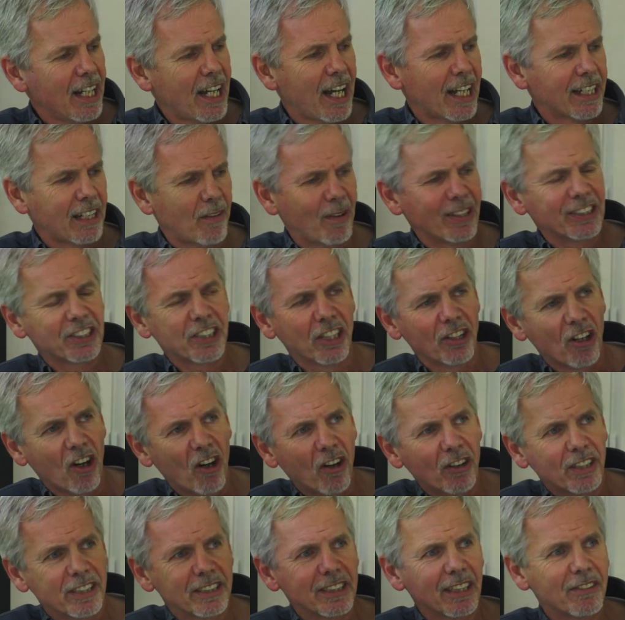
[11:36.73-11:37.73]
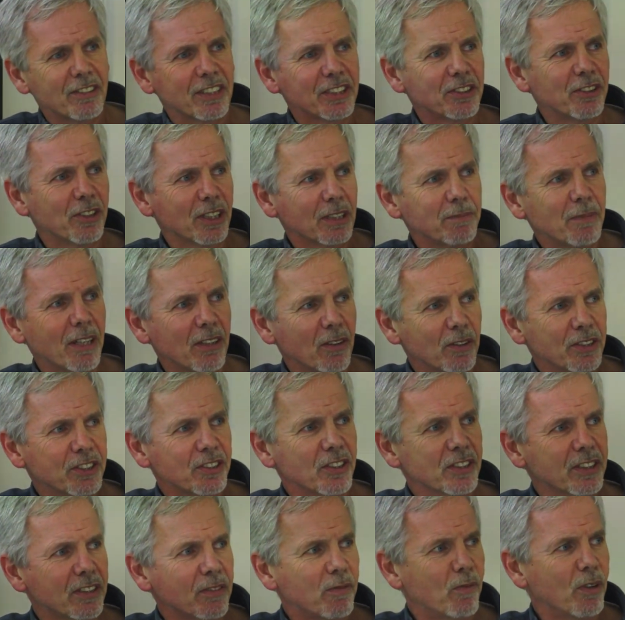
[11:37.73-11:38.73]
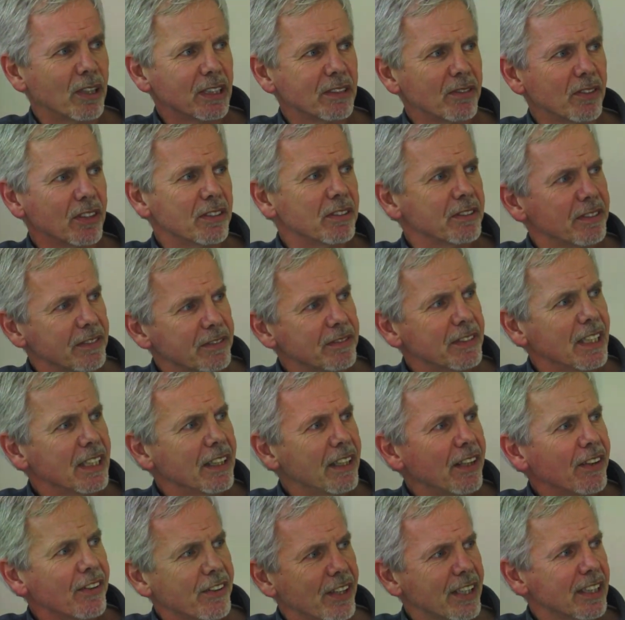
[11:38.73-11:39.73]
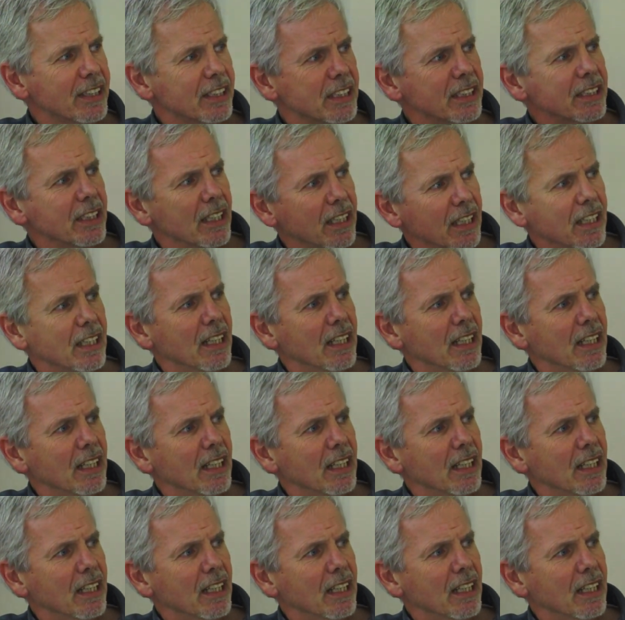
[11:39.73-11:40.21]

And I went along and they were talking about all sorts of wonderful things.